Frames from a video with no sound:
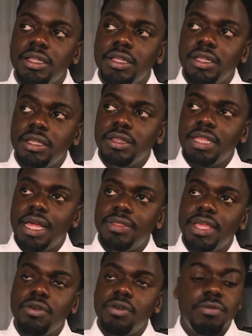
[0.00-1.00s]
that
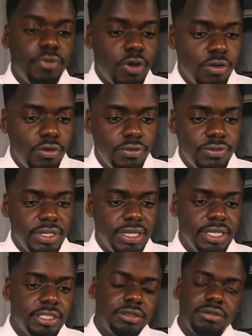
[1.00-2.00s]
they're involved
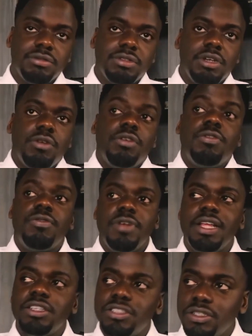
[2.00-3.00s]
is a
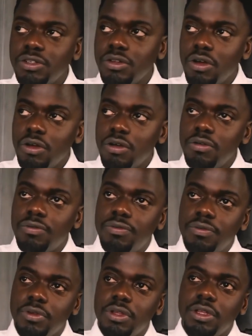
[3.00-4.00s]
reflection of
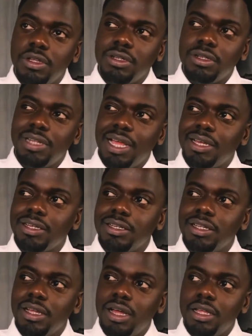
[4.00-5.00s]
like
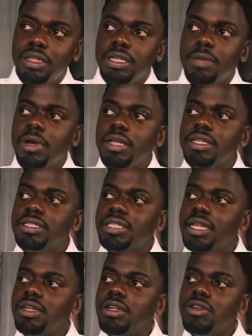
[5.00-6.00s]
them
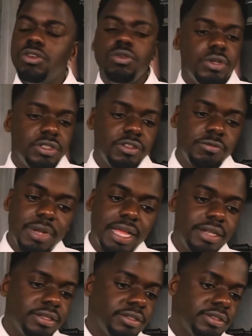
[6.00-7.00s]
understanding the nuance of Blackness.